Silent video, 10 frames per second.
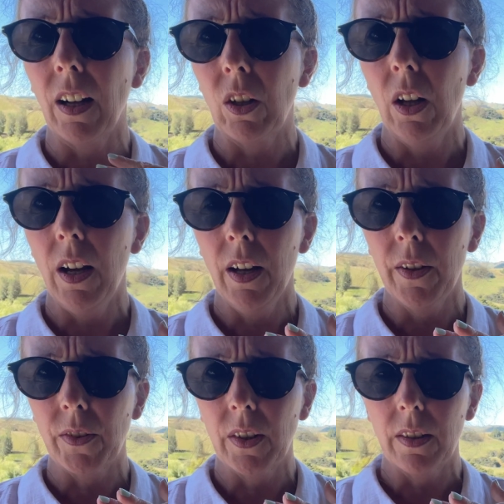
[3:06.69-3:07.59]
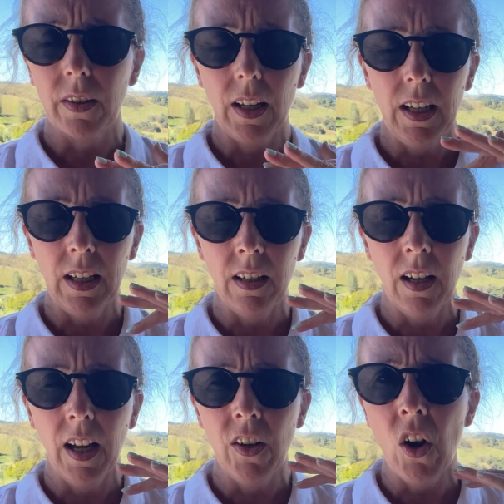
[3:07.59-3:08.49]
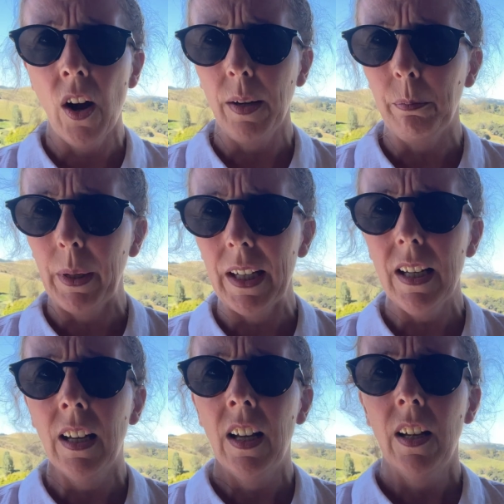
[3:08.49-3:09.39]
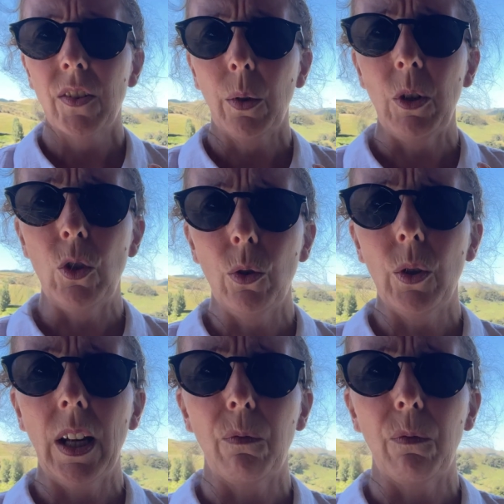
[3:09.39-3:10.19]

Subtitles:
9B, so we do get